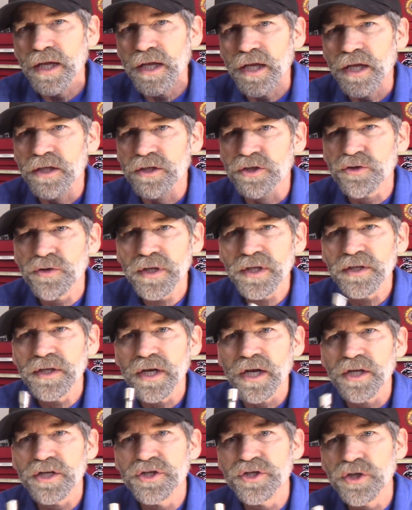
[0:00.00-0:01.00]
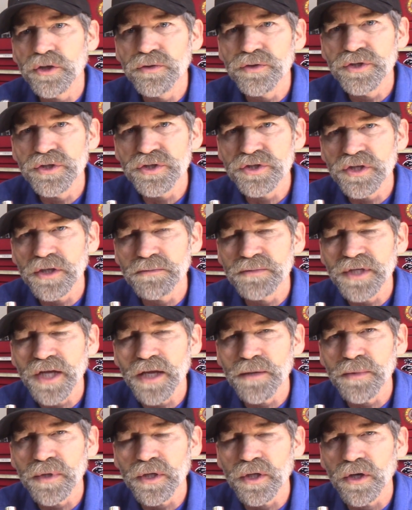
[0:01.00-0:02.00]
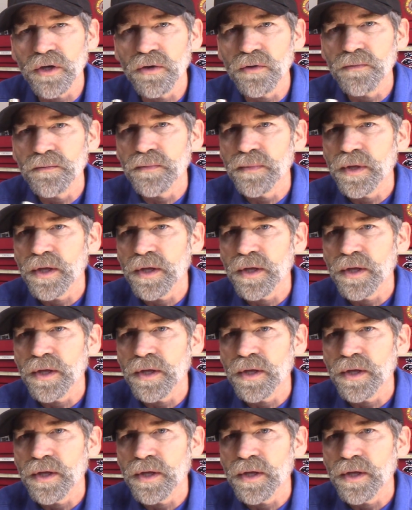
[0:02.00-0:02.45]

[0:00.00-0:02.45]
a trick that I showed you some time ago